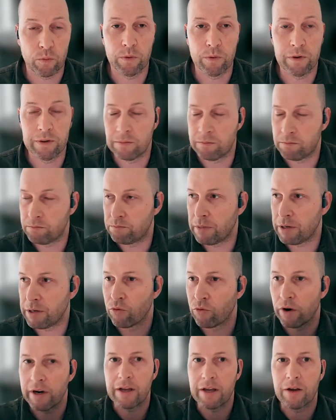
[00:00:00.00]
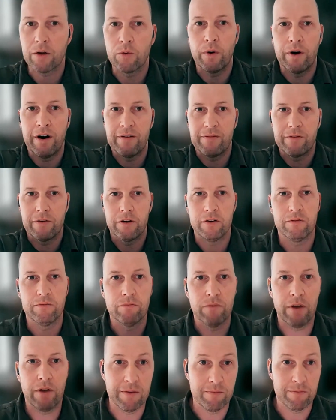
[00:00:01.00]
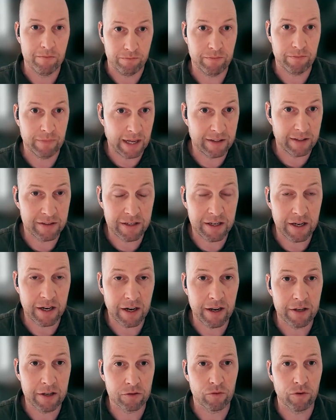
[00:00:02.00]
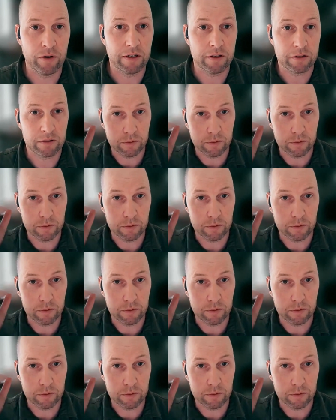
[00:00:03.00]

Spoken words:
will be running wherever that CI is running.